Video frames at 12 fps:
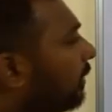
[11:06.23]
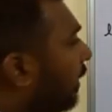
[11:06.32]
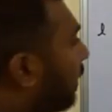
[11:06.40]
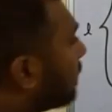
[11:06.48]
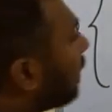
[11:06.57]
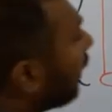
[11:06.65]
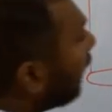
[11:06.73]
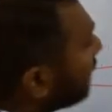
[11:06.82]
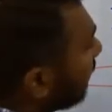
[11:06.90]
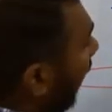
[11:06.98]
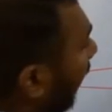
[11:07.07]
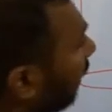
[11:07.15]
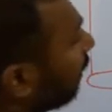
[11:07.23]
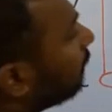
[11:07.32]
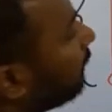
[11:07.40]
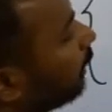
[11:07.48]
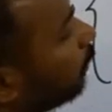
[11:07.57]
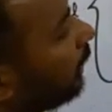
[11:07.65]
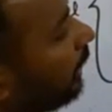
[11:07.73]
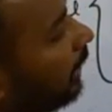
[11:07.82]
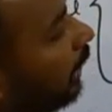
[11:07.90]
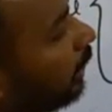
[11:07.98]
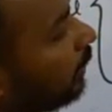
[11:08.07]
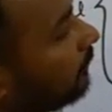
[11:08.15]
means it's the angle between
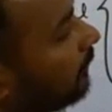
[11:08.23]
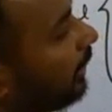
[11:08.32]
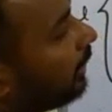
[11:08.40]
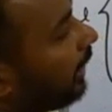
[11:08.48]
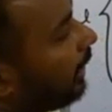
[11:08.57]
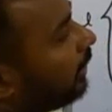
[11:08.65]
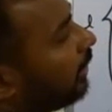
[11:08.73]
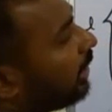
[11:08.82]
electric field and